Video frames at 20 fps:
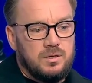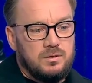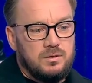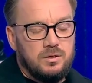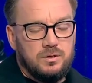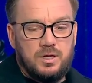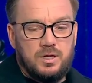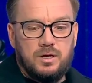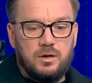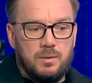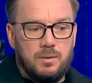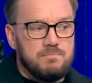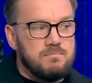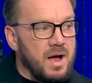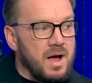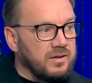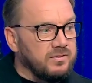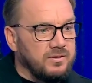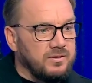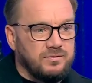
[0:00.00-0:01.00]
look, they've got a
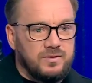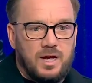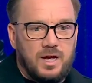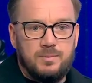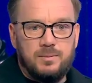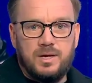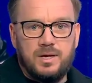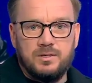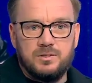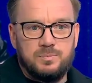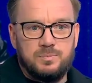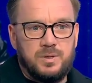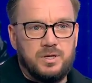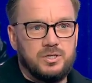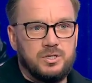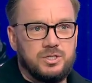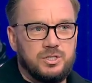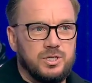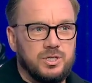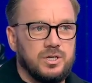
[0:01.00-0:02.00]
massive game against
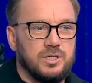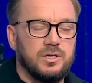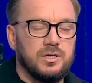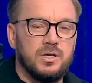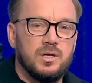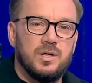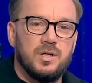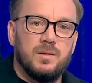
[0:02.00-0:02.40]
PSG.